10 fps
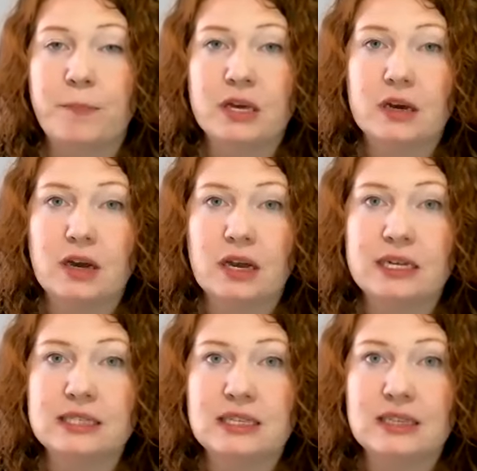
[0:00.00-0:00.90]

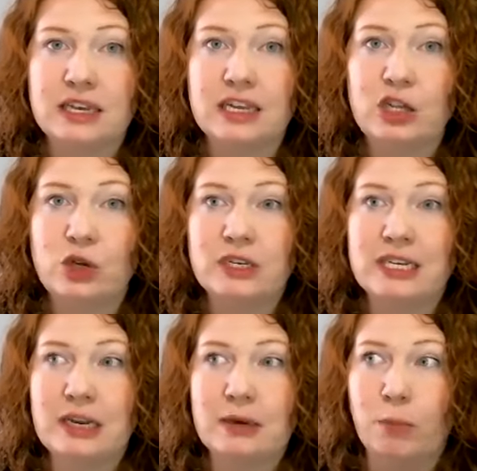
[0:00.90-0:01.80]
Because then you would
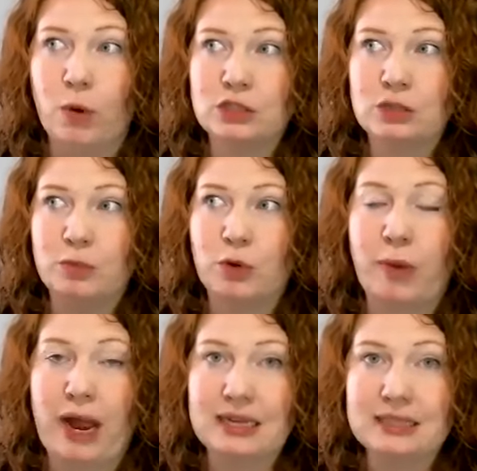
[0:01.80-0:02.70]
need multiple
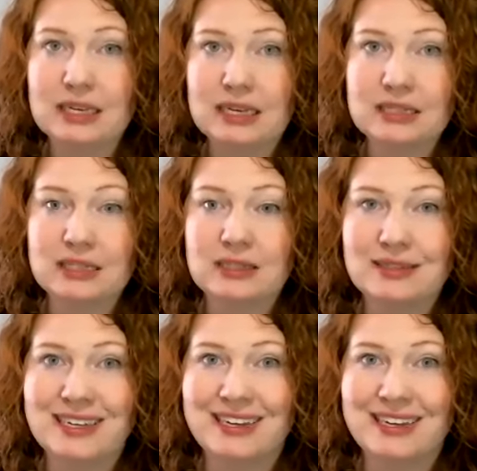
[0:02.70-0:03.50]
baskets.